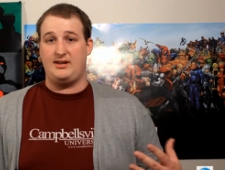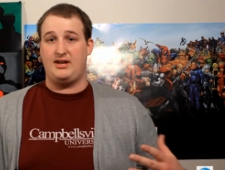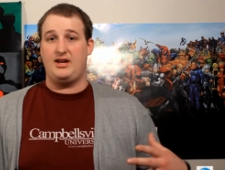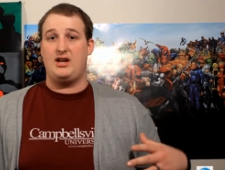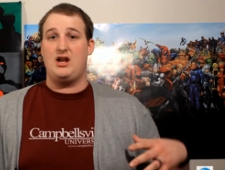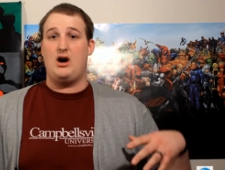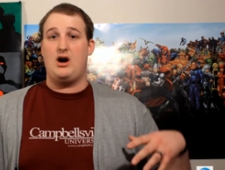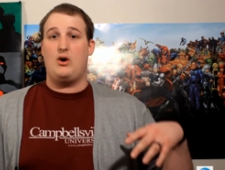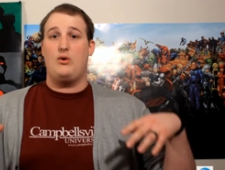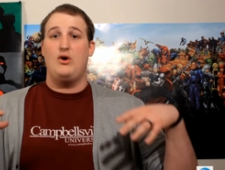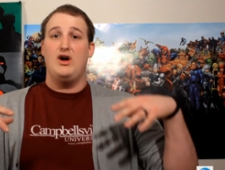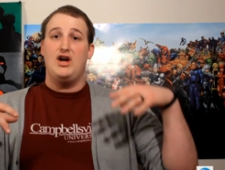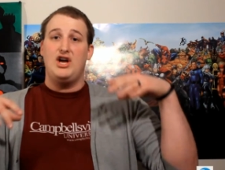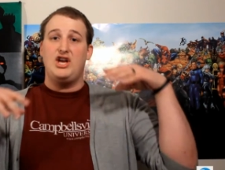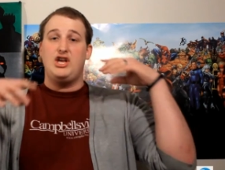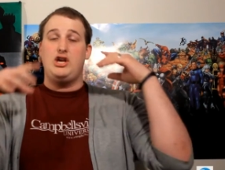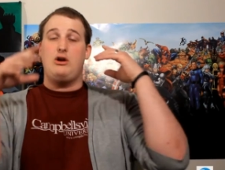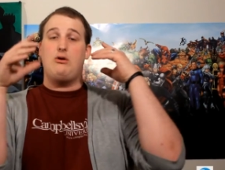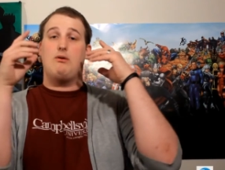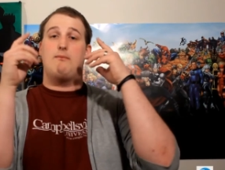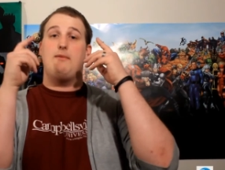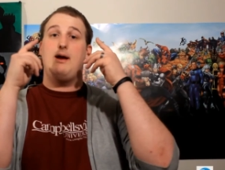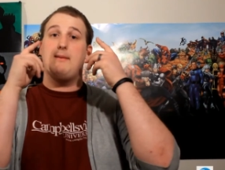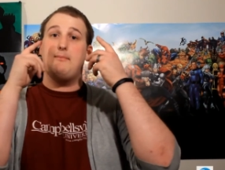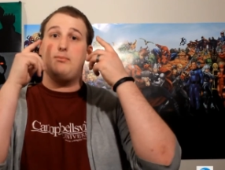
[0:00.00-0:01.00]
You know,
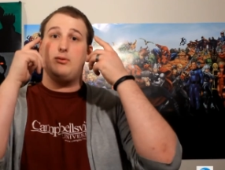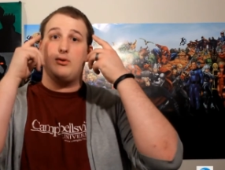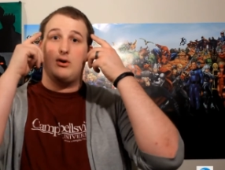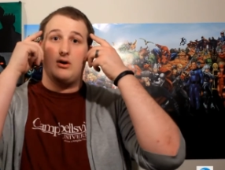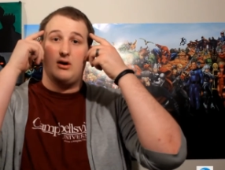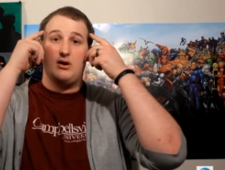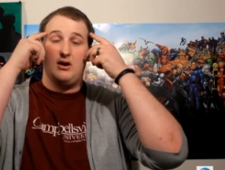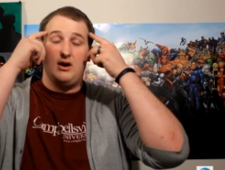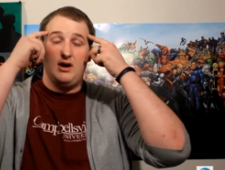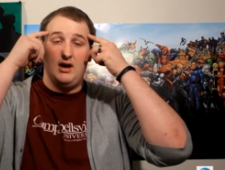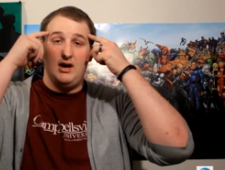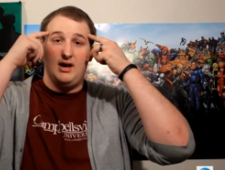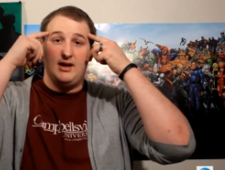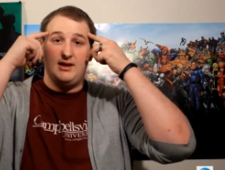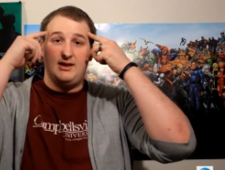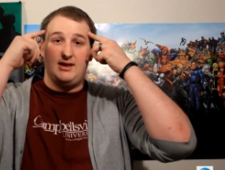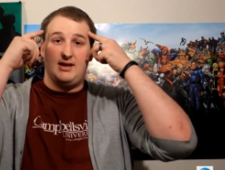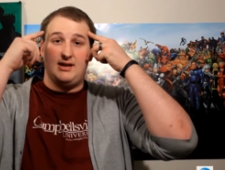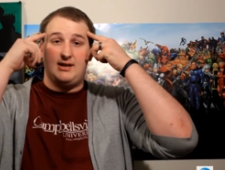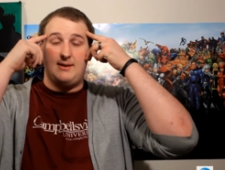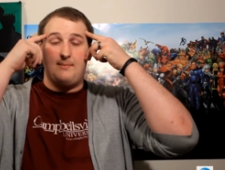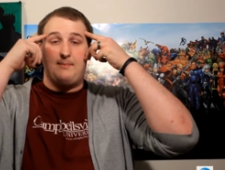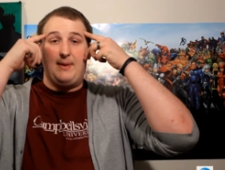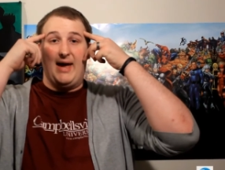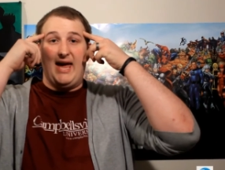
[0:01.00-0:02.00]
you remember the
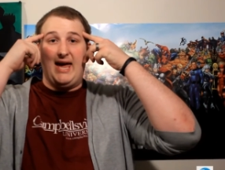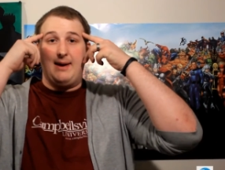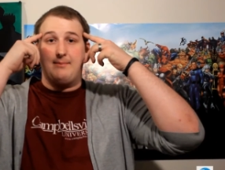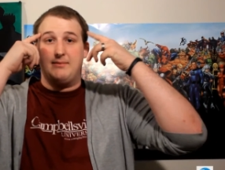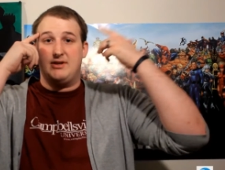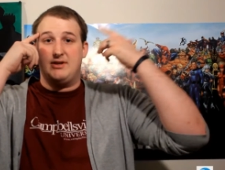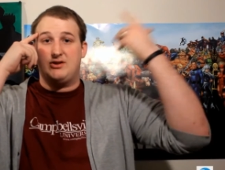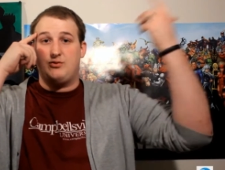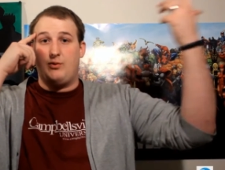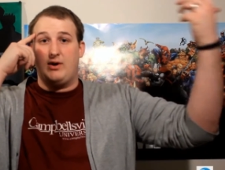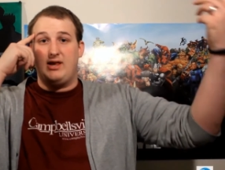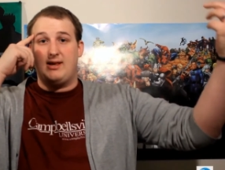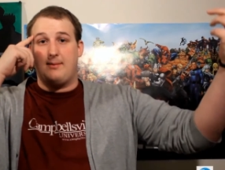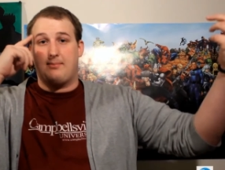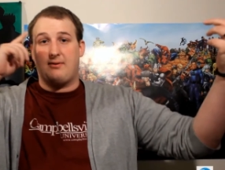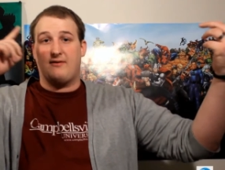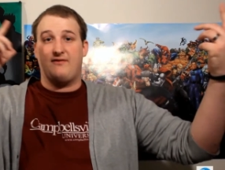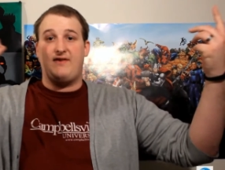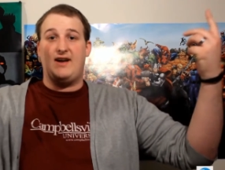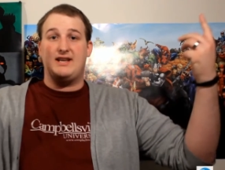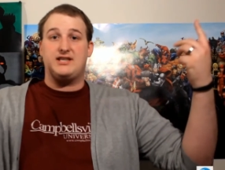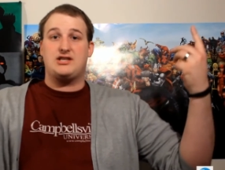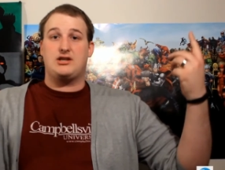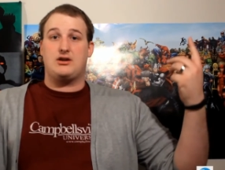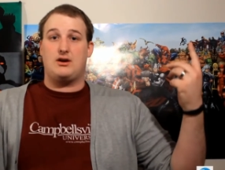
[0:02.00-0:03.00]
debate between the
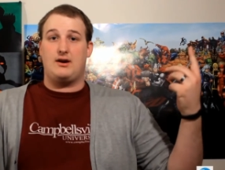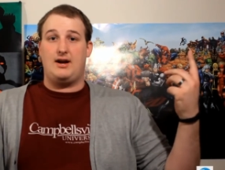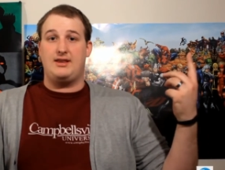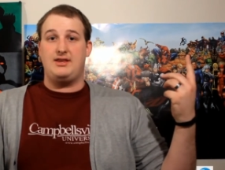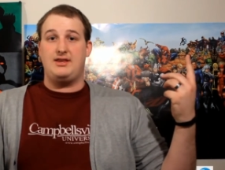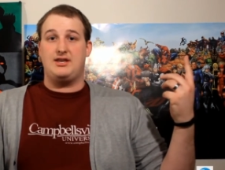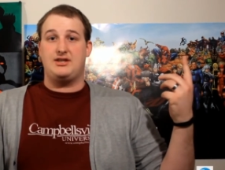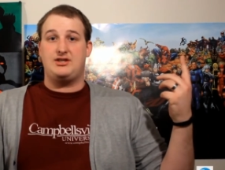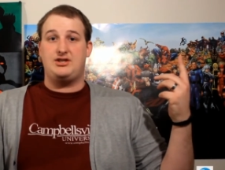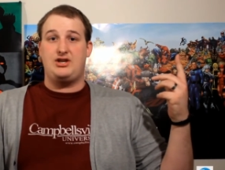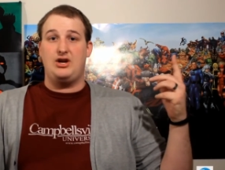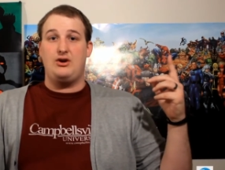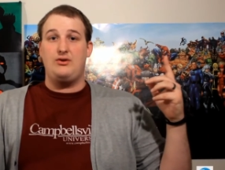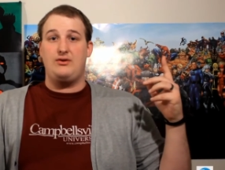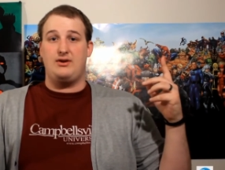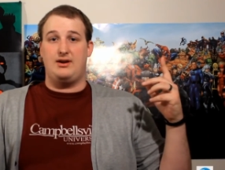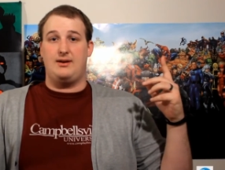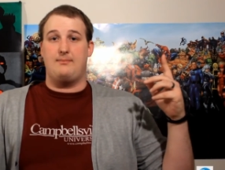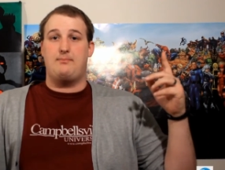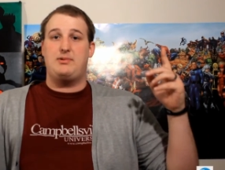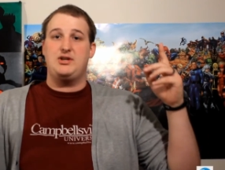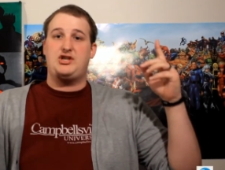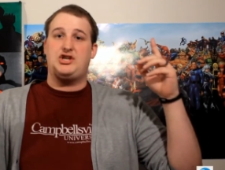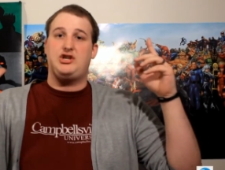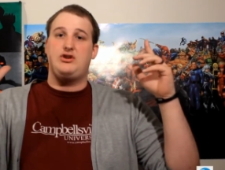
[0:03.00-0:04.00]
professor and the
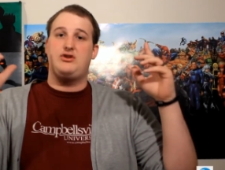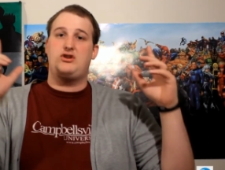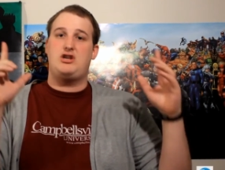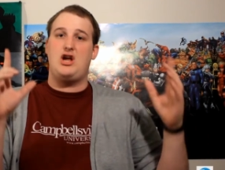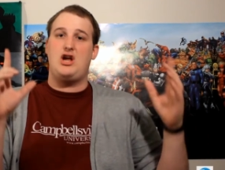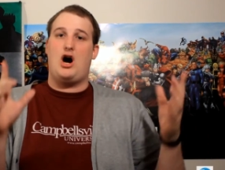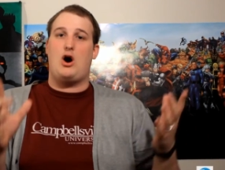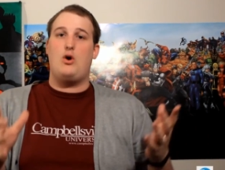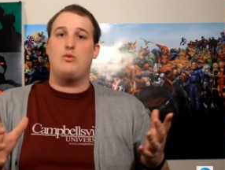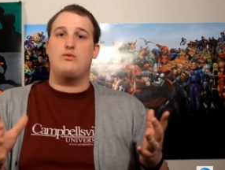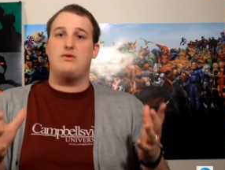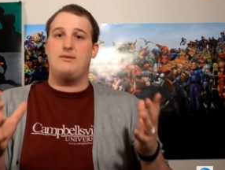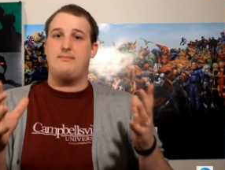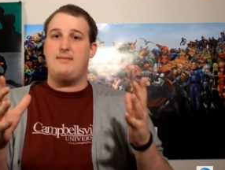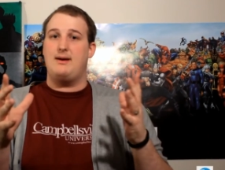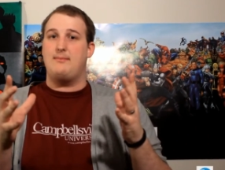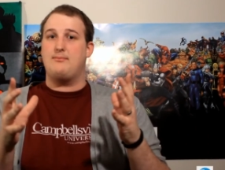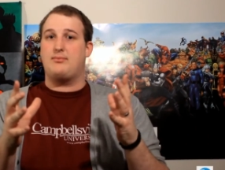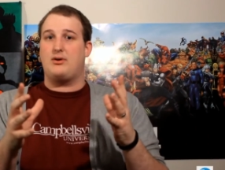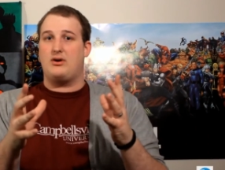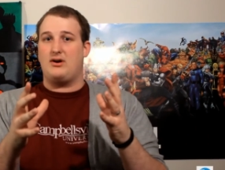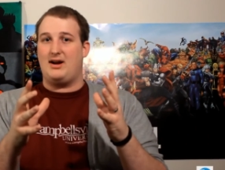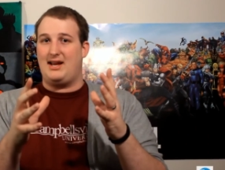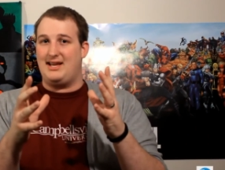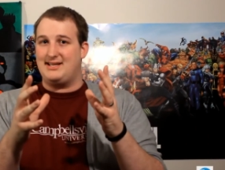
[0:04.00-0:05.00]
student, but you don't
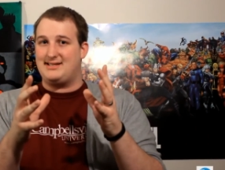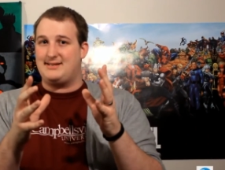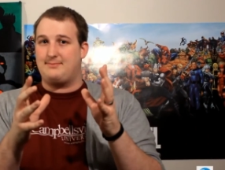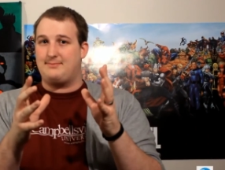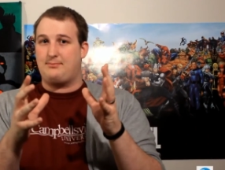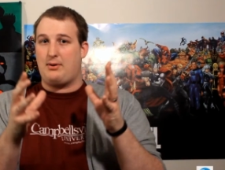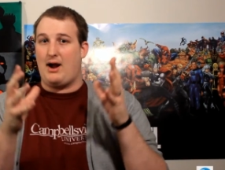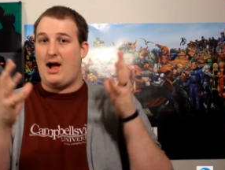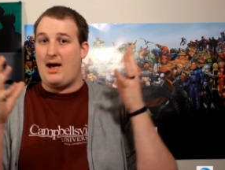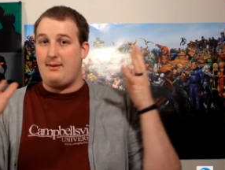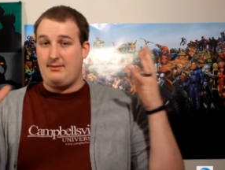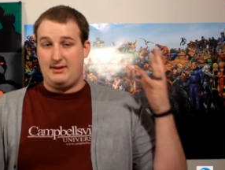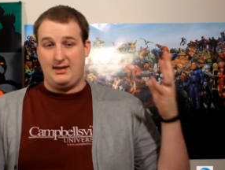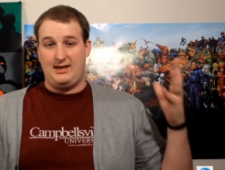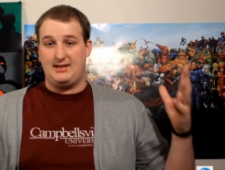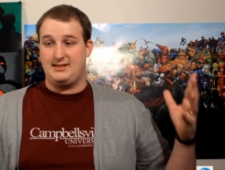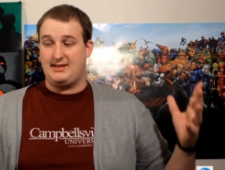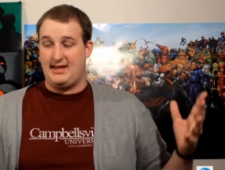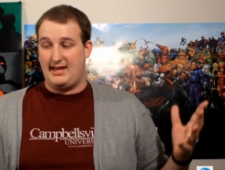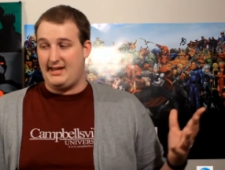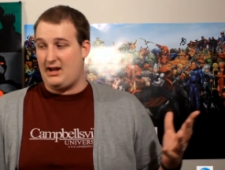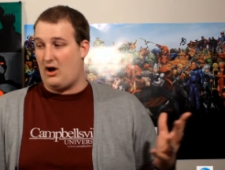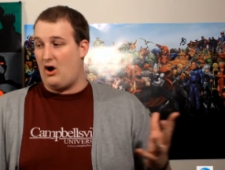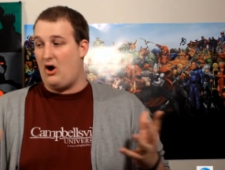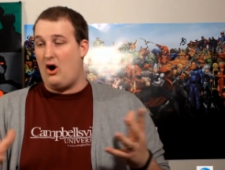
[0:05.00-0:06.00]
remember is
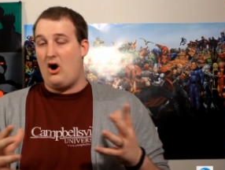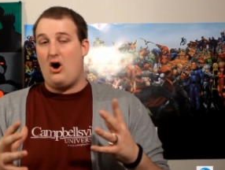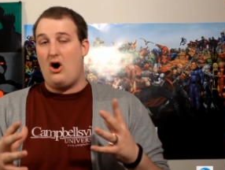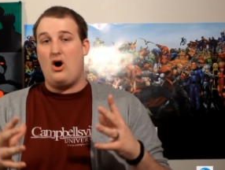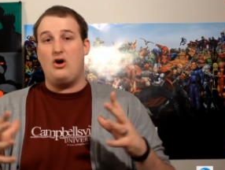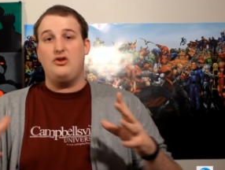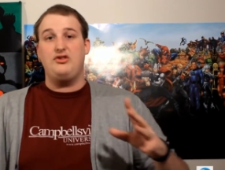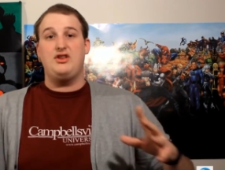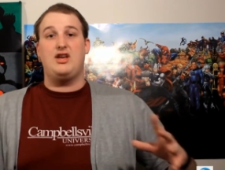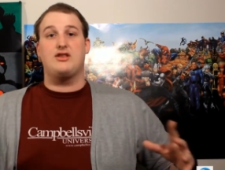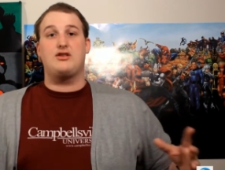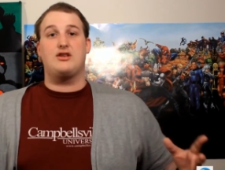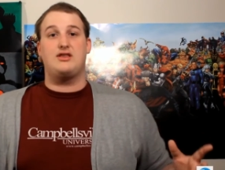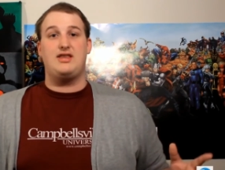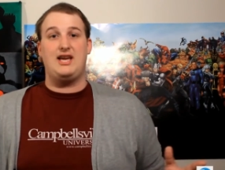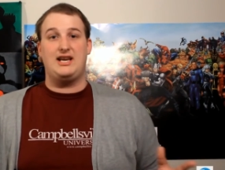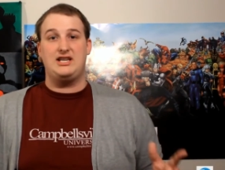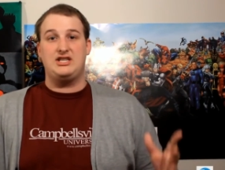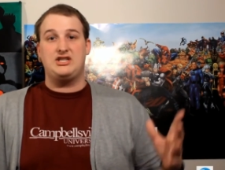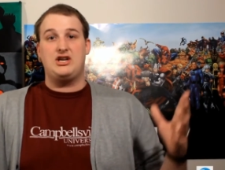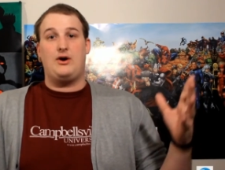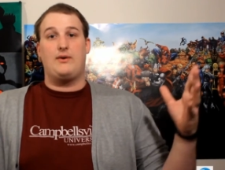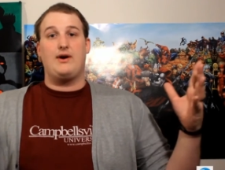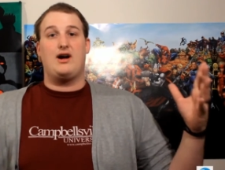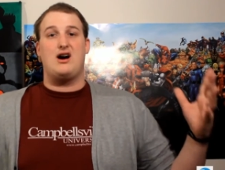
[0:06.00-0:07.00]
that all the other
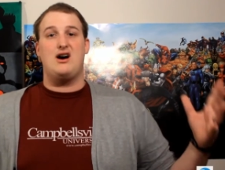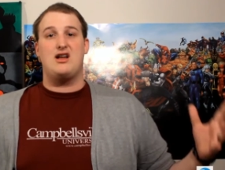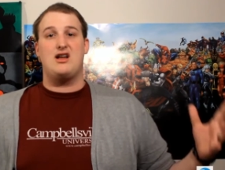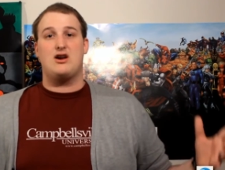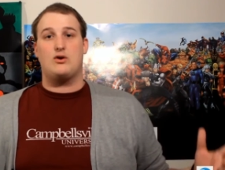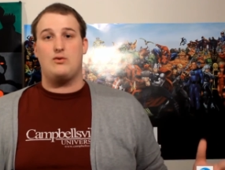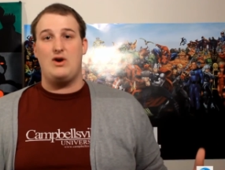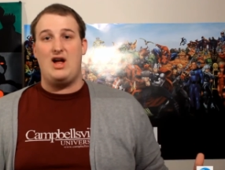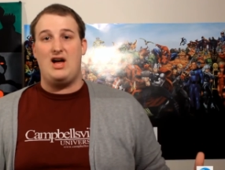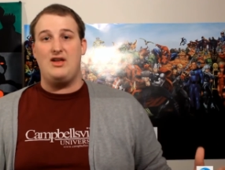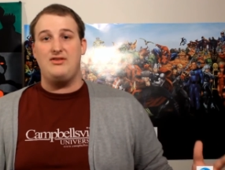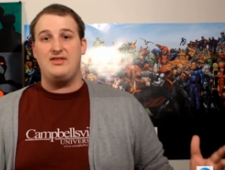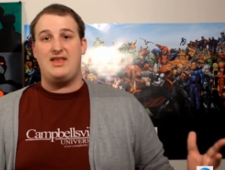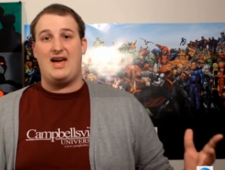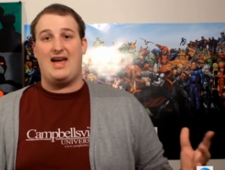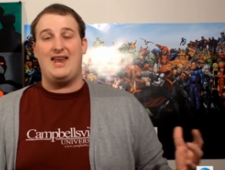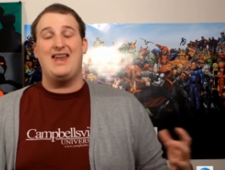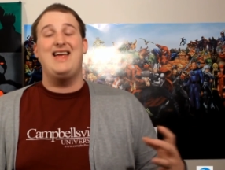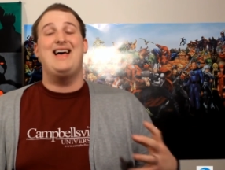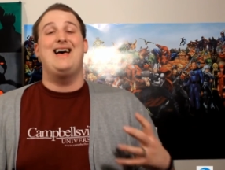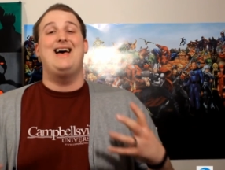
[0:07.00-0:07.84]
things going on around that,